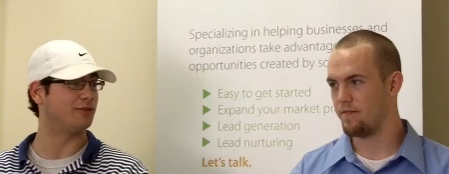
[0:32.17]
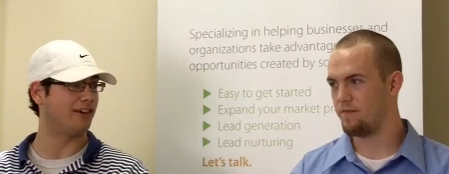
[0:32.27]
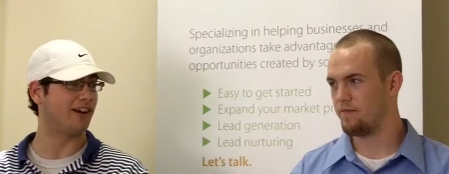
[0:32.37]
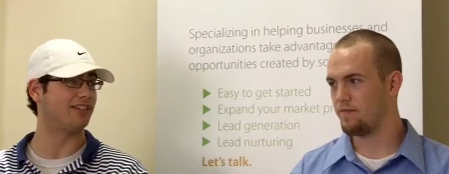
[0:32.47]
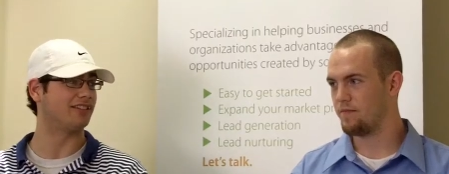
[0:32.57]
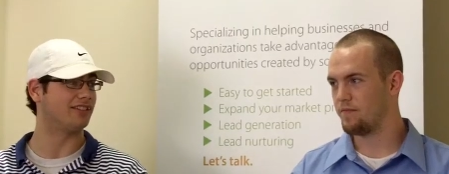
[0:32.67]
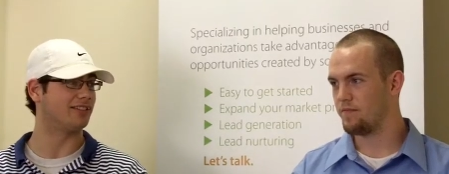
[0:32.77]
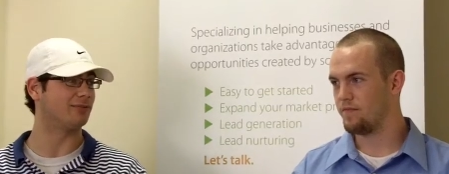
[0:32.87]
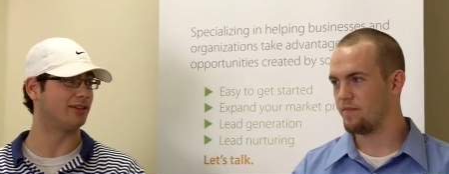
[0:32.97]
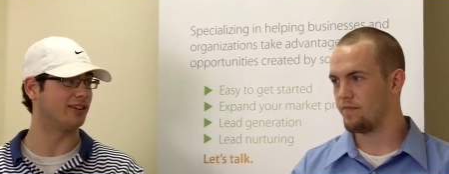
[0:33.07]
Speaker 1: two fires at
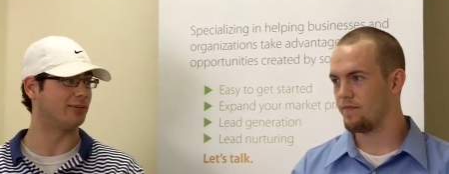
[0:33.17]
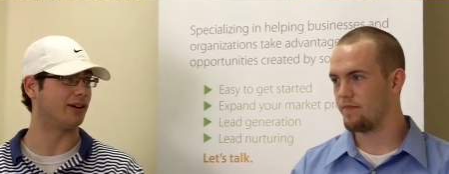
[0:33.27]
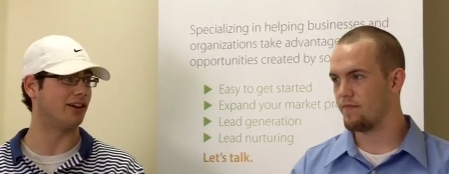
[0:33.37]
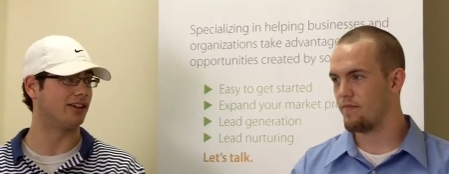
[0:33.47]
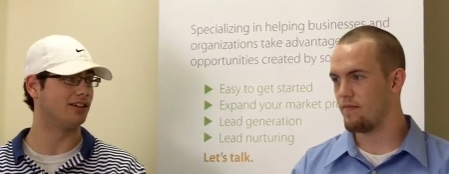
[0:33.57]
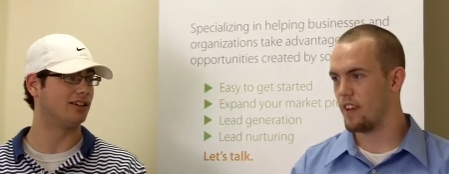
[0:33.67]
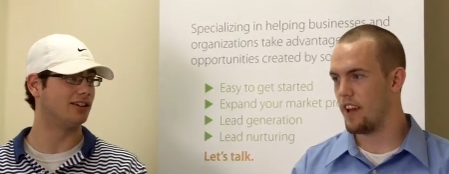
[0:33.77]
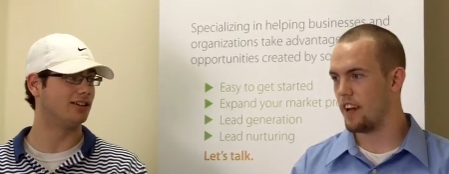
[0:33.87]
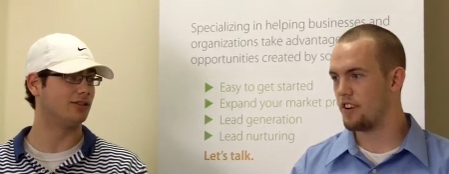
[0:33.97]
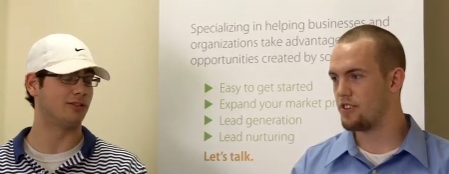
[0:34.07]
this birthday party.
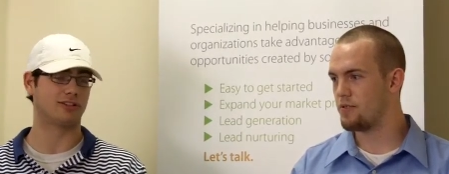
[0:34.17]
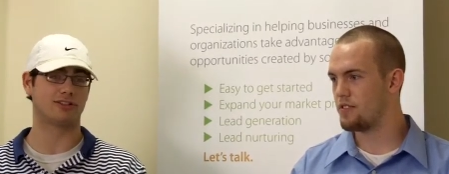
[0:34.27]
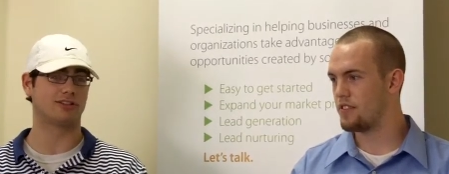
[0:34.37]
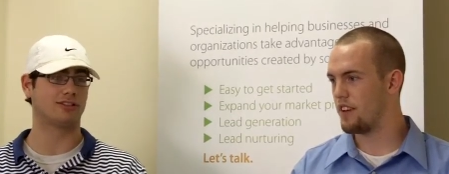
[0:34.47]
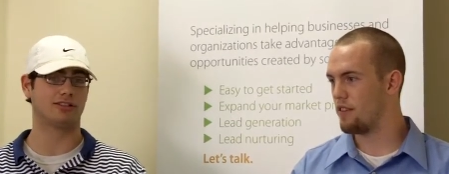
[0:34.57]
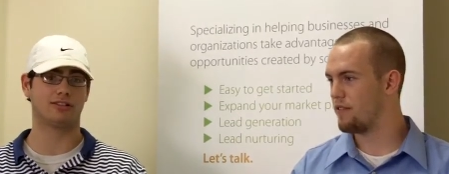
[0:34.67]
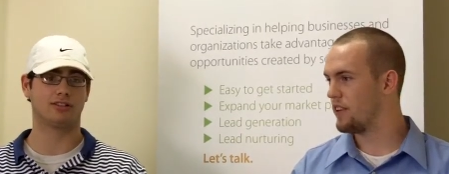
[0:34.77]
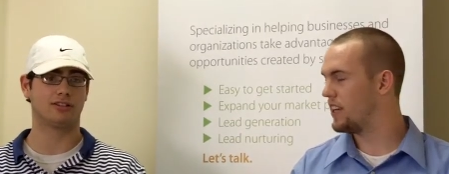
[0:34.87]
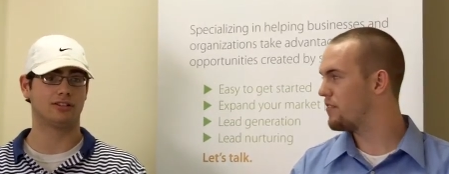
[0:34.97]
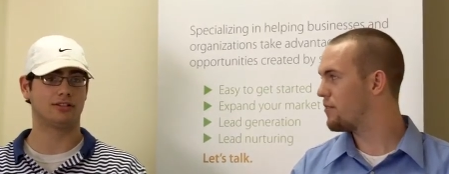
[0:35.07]
Yeah, I heard she was, they were
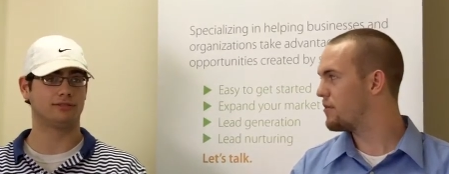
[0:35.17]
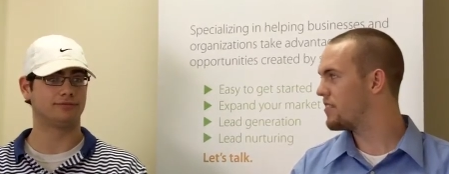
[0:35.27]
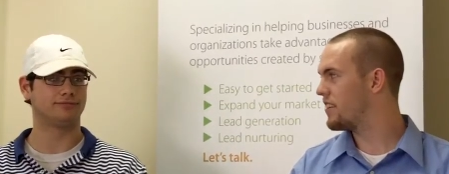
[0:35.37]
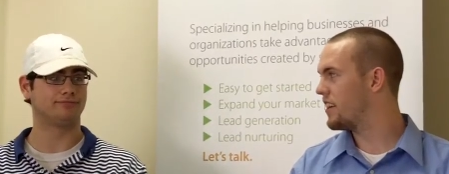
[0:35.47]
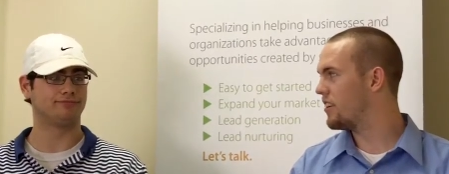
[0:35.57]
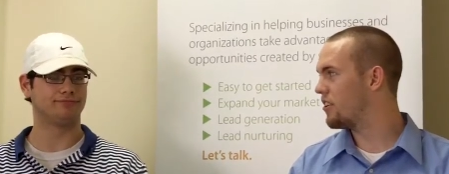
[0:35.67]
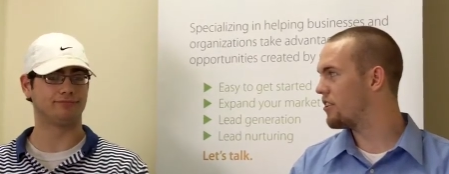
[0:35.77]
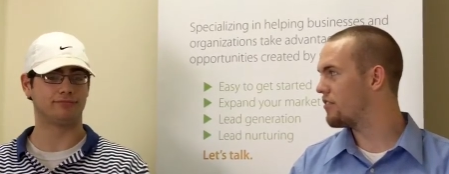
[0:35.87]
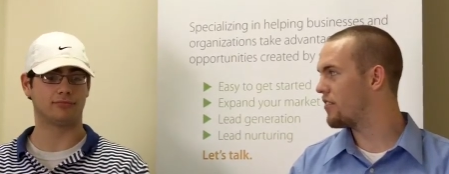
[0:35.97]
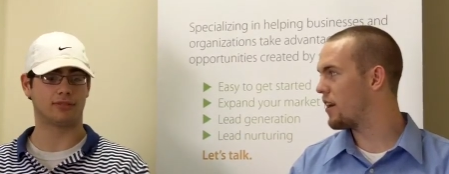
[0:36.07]
fleeing from the scene, her
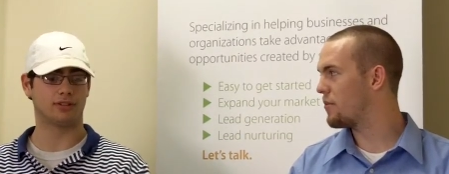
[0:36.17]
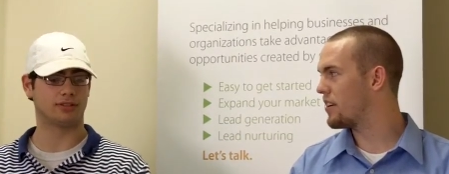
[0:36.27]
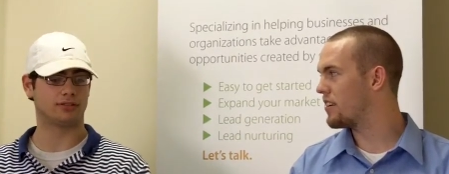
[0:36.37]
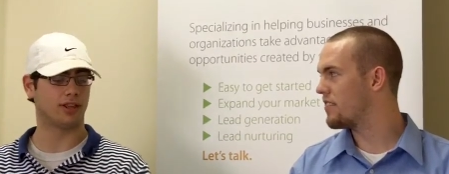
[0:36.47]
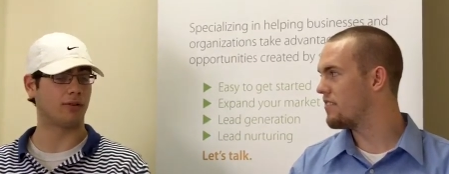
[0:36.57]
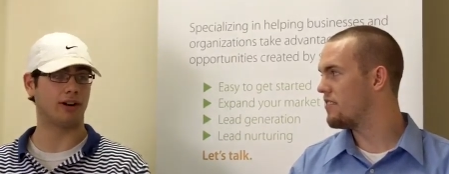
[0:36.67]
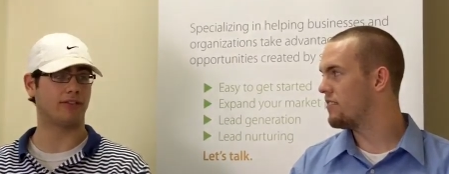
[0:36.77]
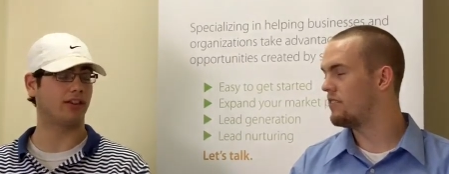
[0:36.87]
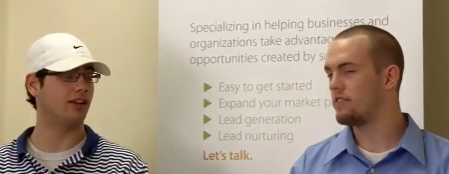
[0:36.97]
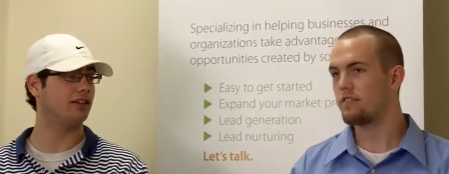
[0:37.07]
and her family. They weren't
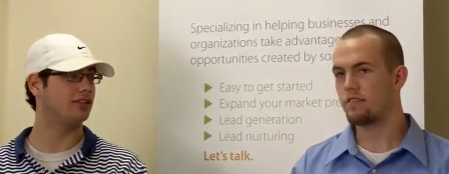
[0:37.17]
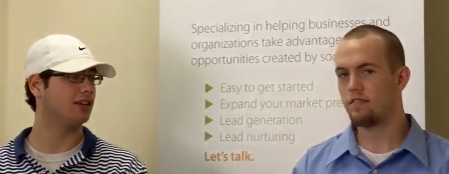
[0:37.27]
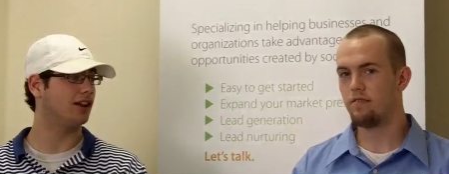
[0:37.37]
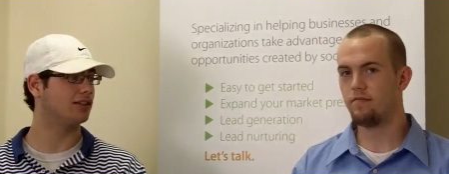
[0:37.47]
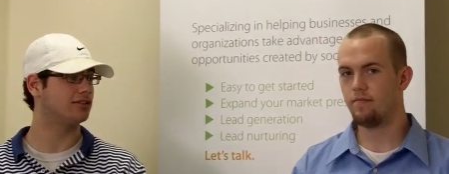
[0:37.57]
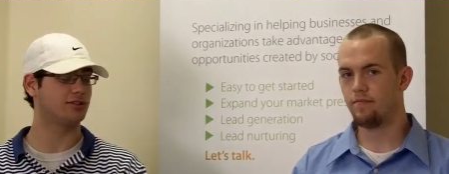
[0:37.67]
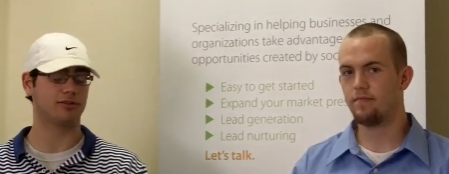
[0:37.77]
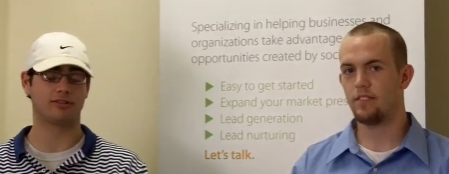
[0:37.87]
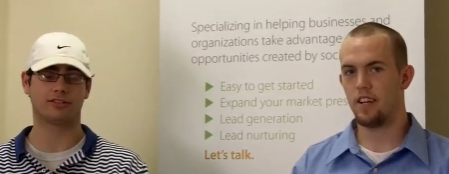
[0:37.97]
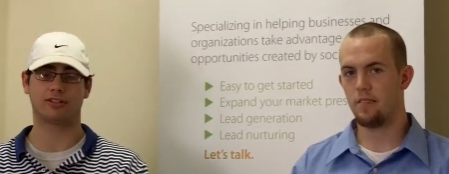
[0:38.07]
even there. Yeah, she
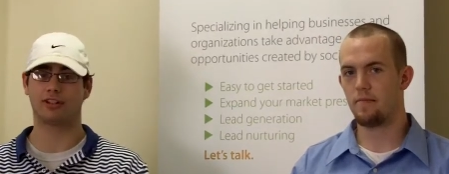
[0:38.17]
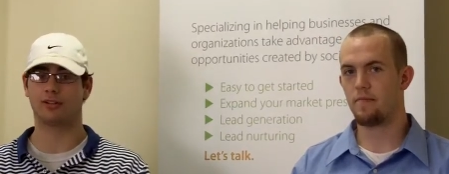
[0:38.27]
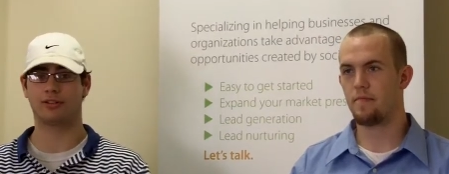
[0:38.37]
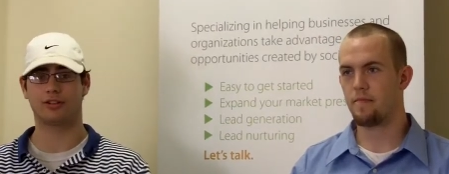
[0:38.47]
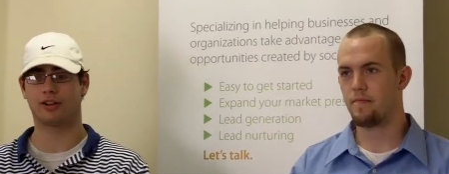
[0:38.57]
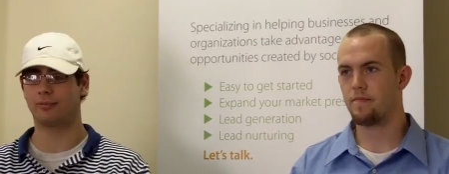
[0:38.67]
was out to dinner with her